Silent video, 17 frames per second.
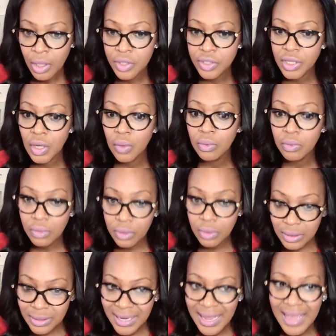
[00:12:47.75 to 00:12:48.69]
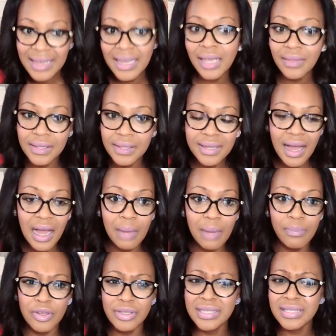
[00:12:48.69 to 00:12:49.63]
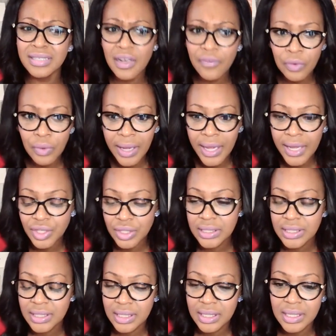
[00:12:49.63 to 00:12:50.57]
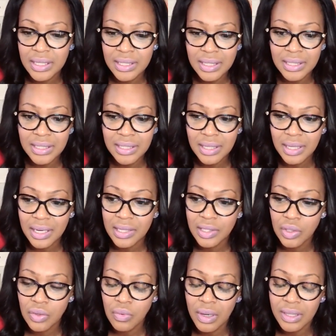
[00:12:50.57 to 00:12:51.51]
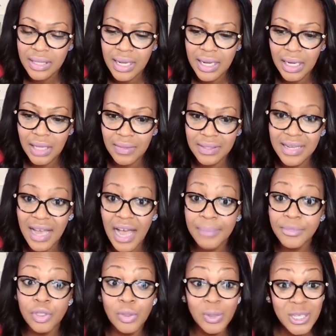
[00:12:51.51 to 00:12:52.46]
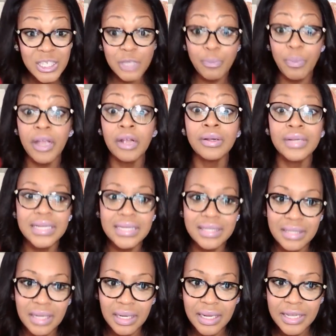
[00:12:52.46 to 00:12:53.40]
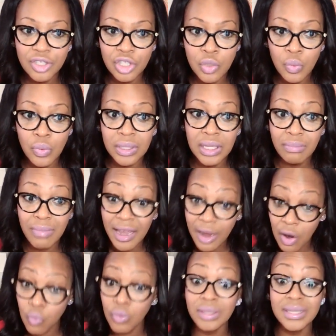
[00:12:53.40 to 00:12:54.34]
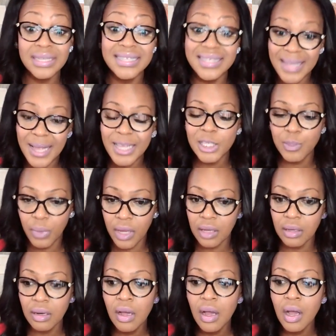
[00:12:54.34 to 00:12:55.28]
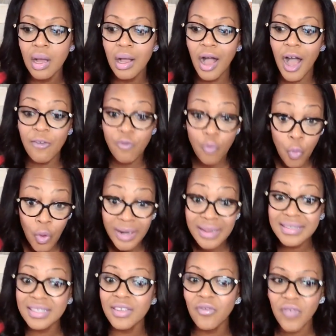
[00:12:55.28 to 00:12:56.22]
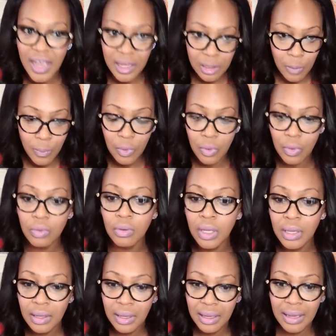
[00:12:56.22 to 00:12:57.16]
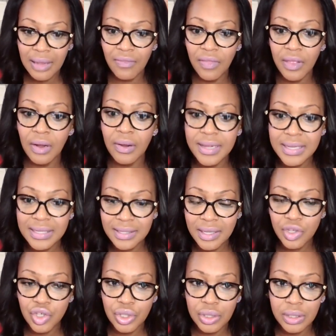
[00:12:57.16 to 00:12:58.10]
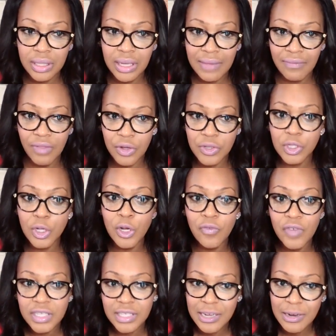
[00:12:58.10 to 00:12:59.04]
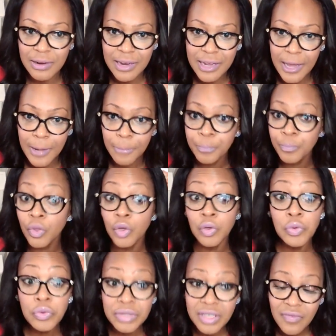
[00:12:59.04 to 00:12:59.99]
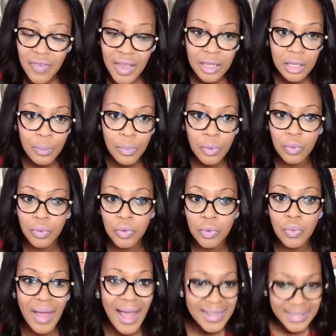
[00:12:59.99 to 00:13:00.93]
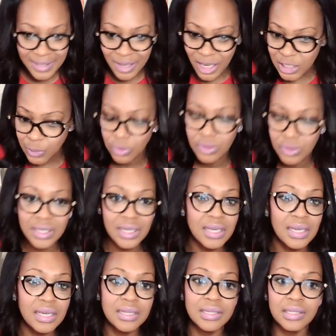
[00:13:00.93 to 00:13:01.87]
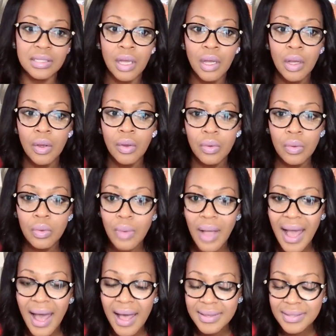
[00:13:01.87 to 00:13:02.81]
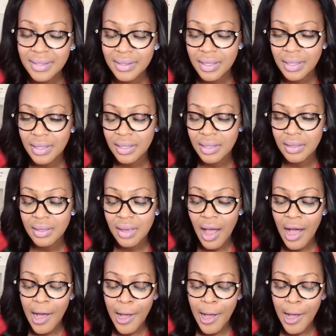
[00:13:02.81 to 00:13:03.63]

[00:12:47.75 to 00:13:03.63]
So taking the time, there's several agencies and cities who are taking the time to do disparity studies to really make a real assessment of what is available in their essentially in their service area, who's available, who has the expertise, who has the